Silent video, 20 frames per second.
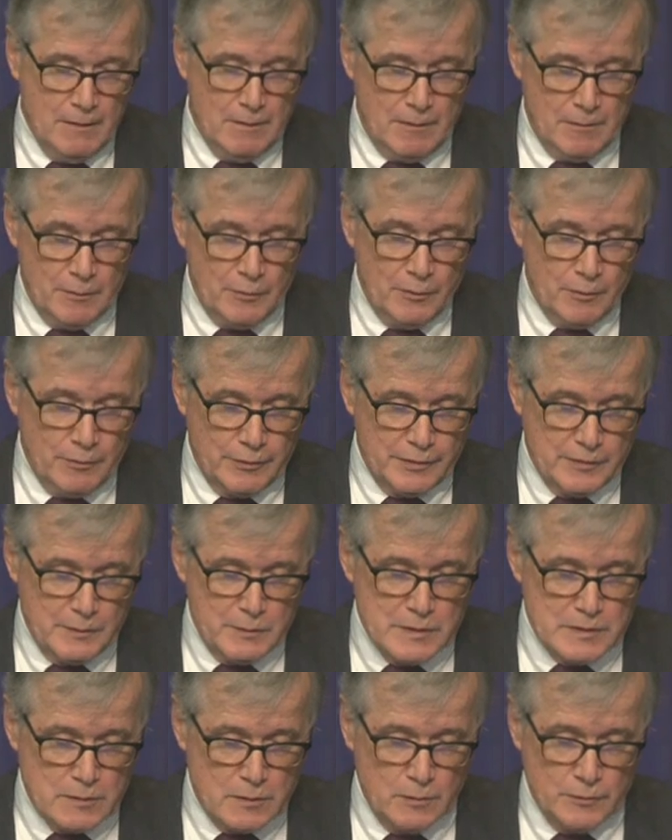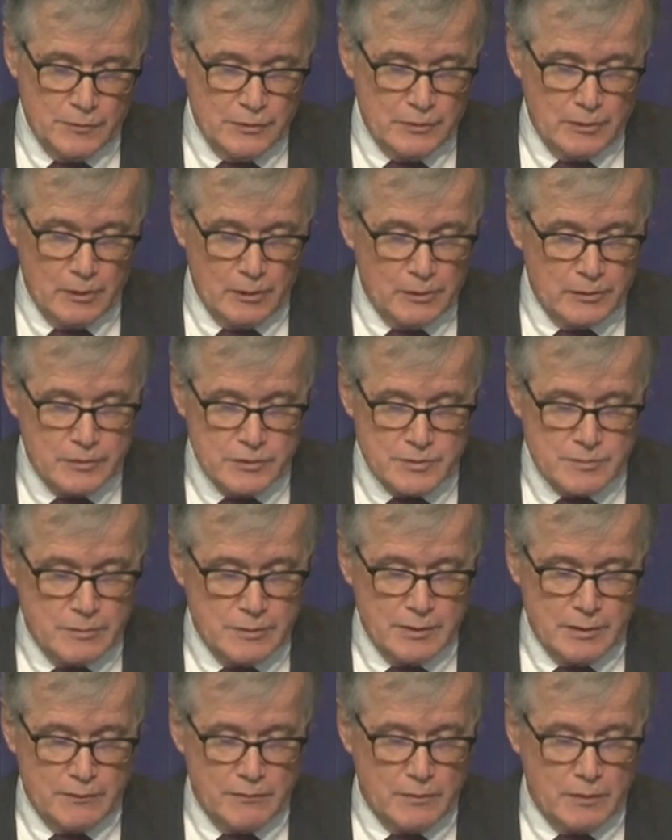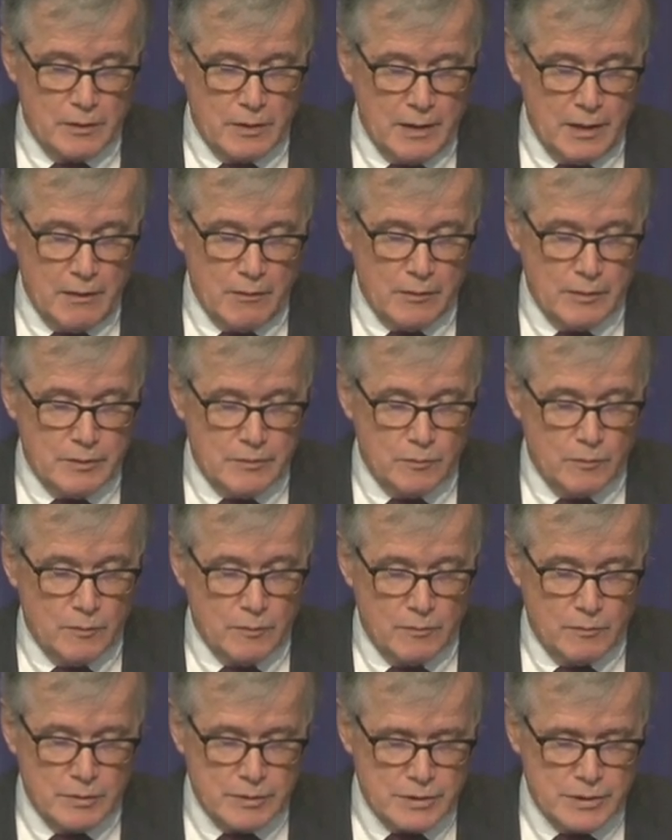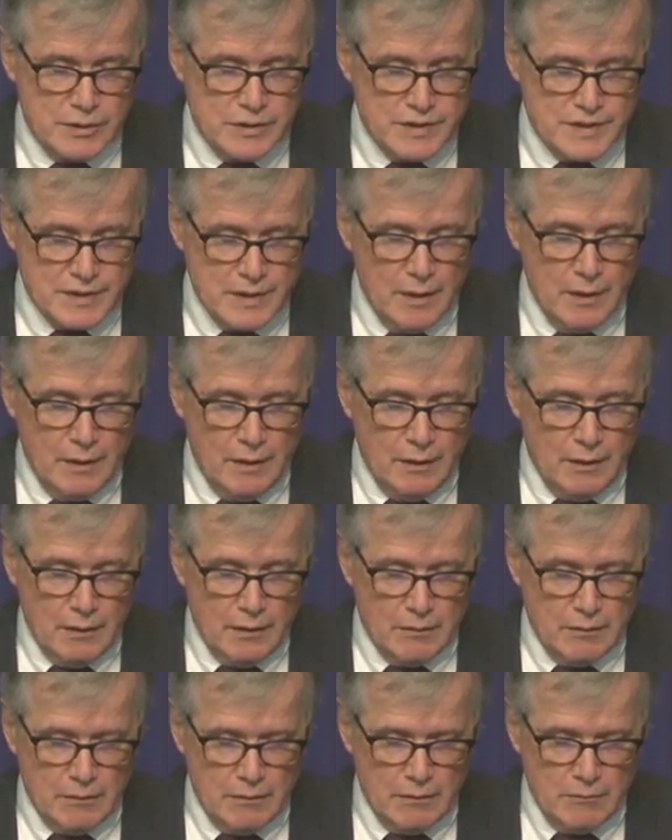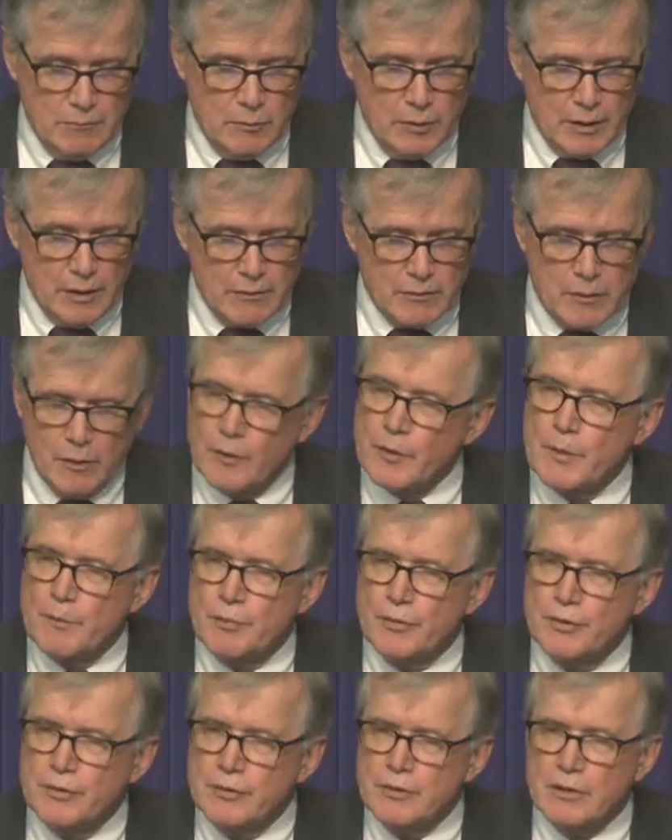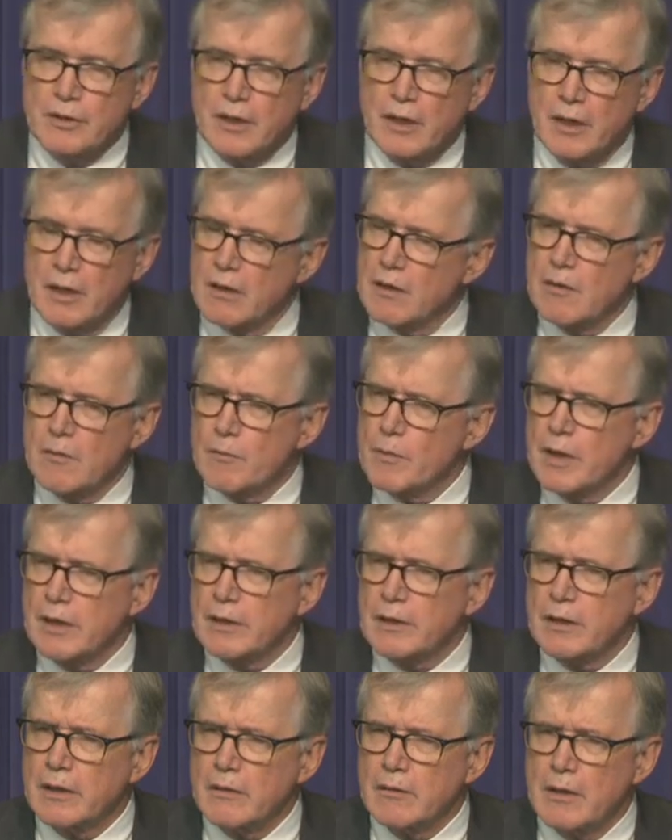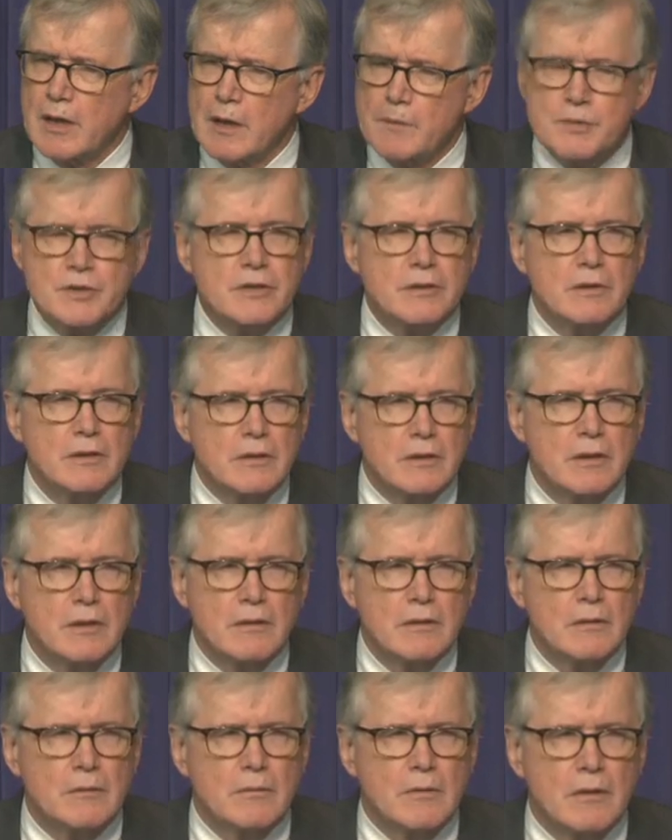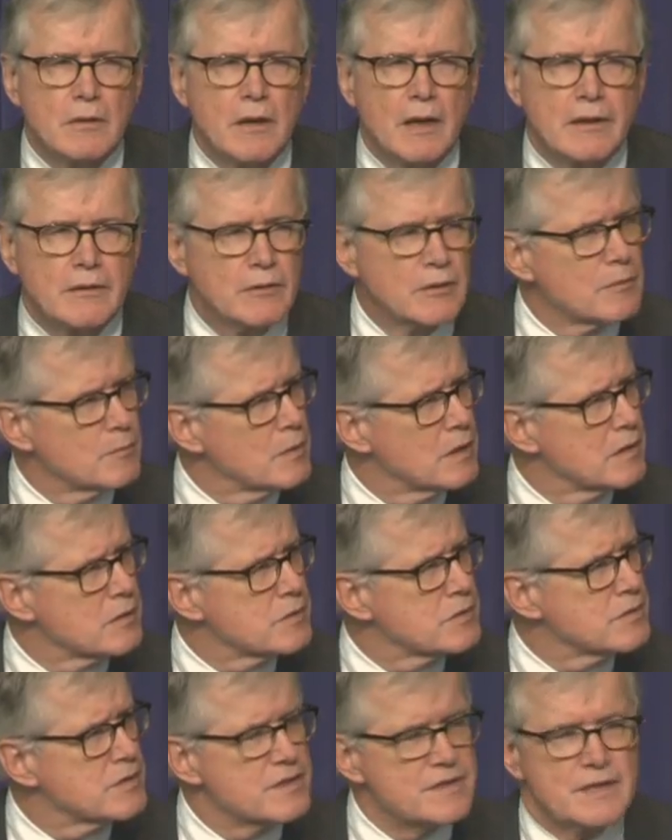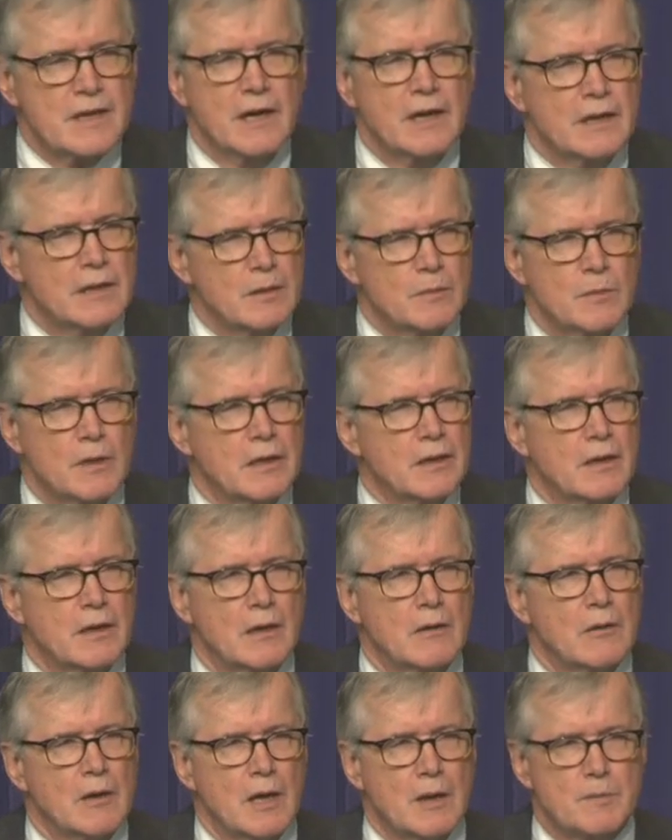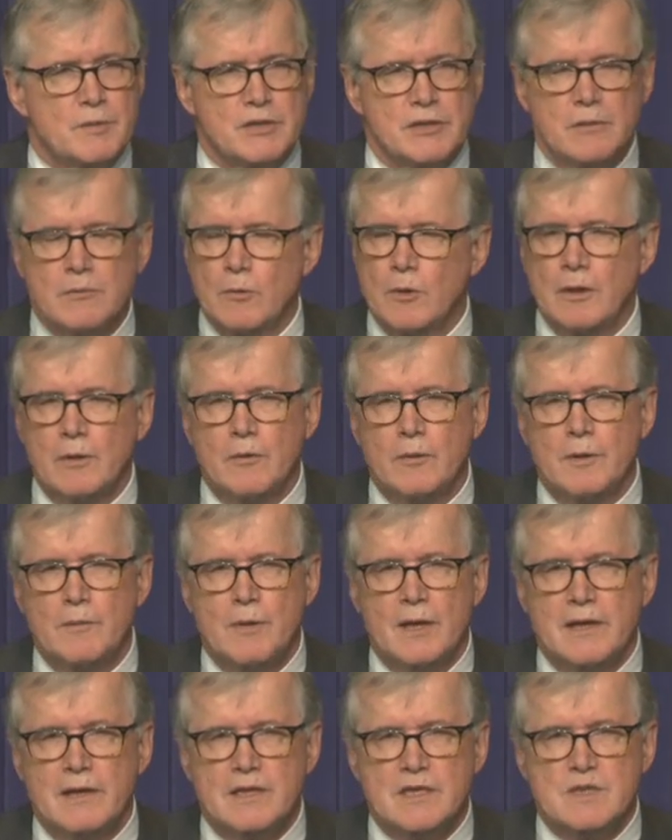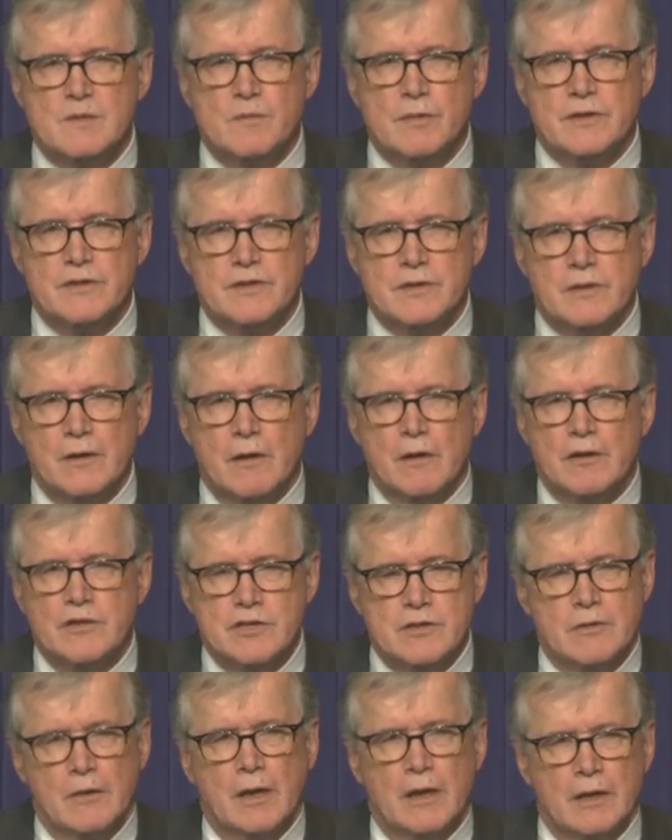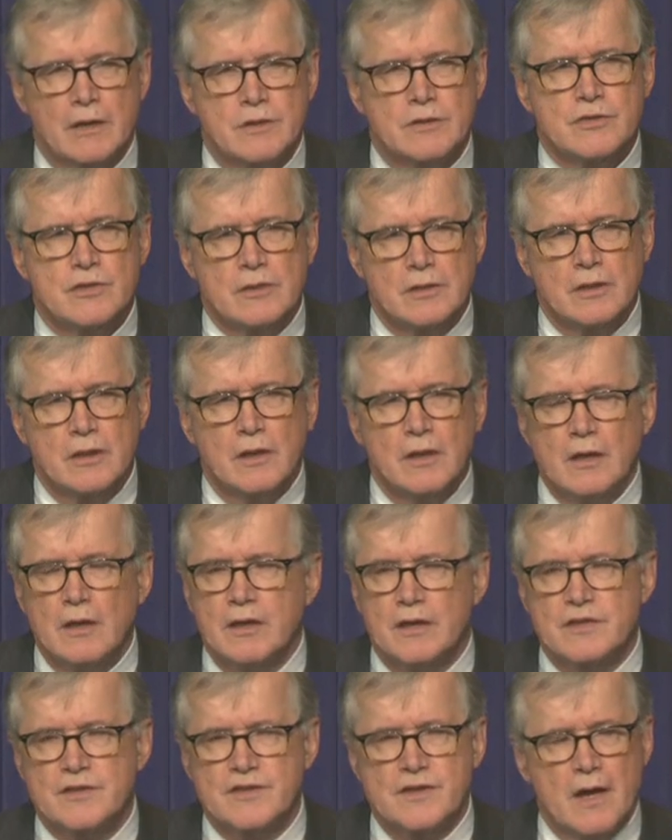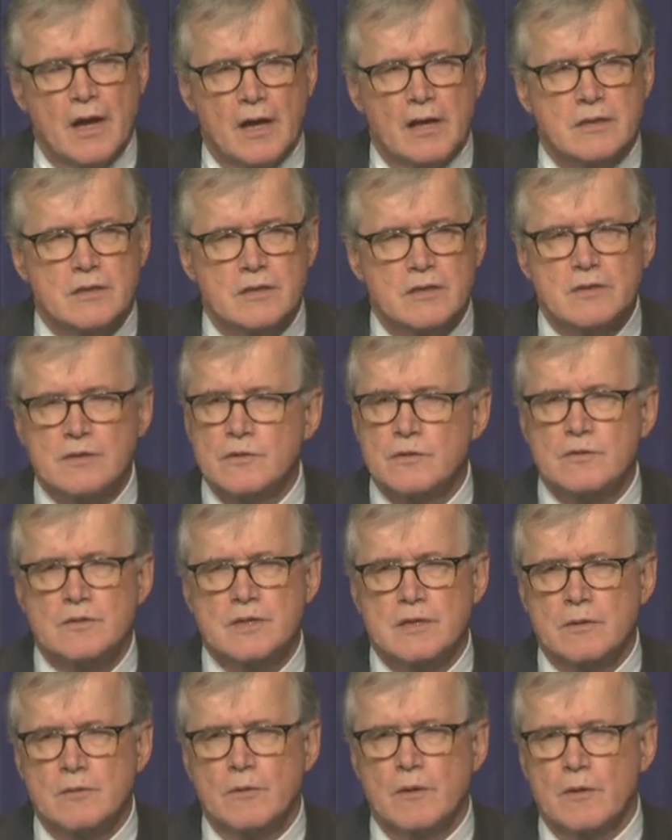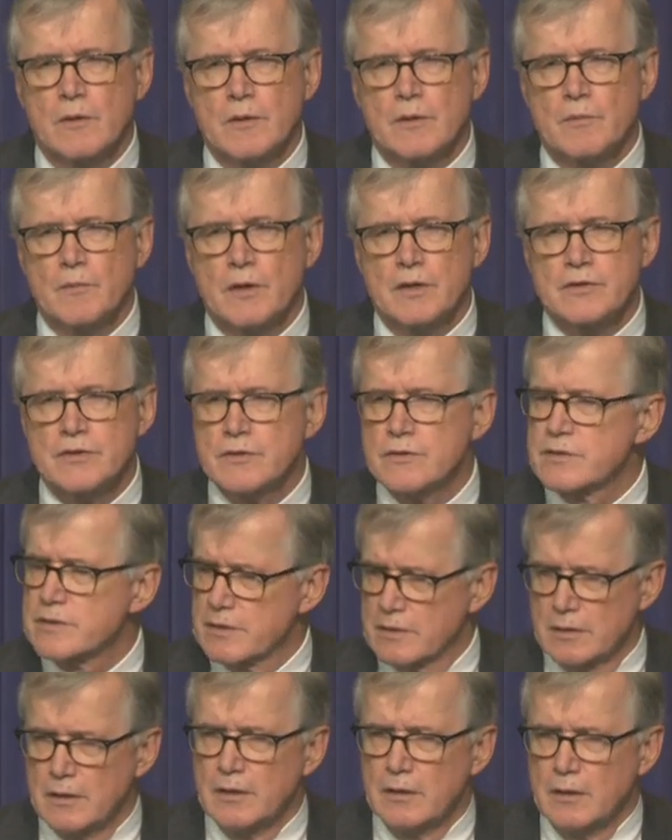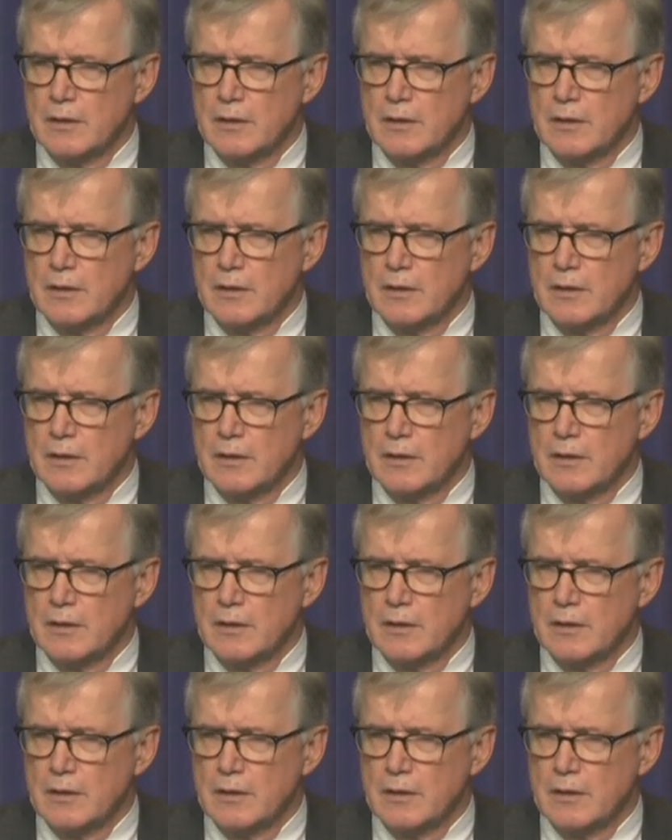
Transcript: although only to be told that lawyers would never allow it, which is what I'll call the prudent care Medicare option. I could imagine designing a Medicare option where we make explicit our strategy is not to use heroic measures.